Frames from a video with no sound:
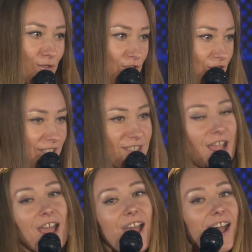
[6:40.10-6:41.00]

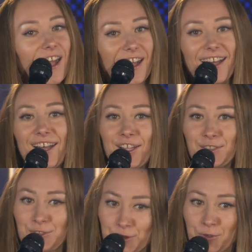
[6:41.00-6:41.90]
Sometimes we have
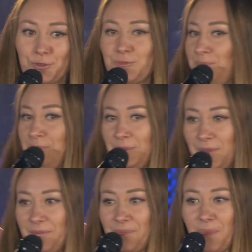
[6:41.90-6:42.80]
calm
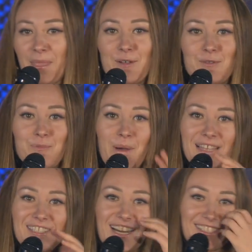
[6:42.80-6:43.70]
happiness,
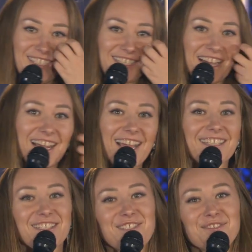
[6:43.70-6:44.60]
but I will
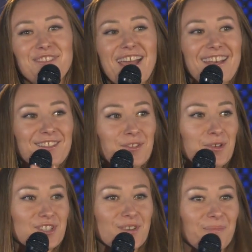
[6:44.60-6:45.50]
not talk
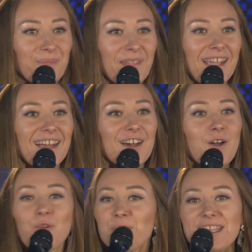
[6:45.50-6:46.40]
because
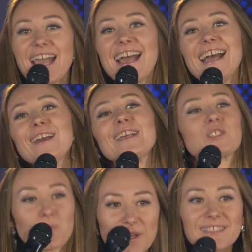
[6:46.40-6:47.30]
our pastor
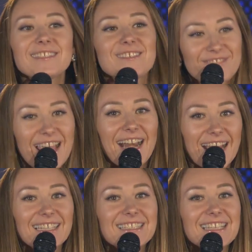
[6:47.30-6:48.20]
and Dasha, they
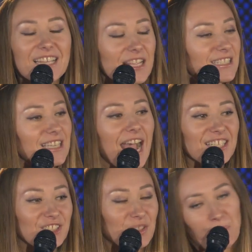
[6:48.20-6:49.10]
have
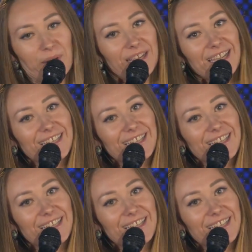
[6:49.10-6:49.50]
calm